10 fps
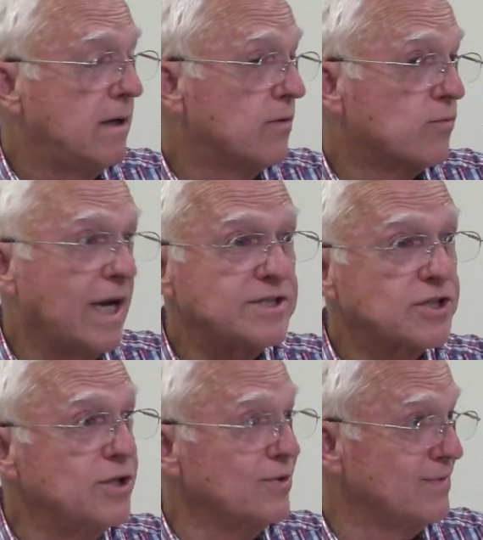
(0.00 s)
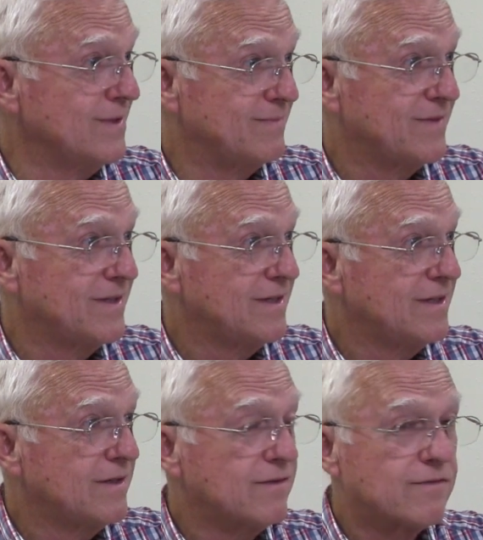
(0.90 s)
rescued
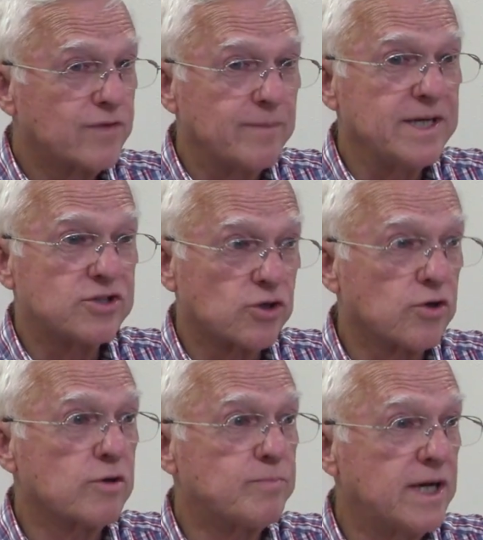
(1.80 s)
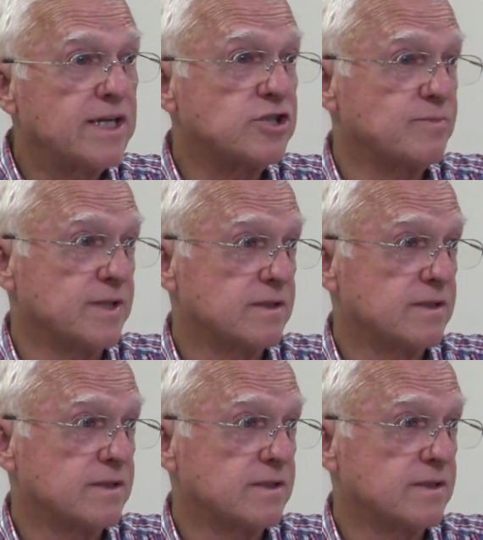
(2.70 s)
from eternal punishment.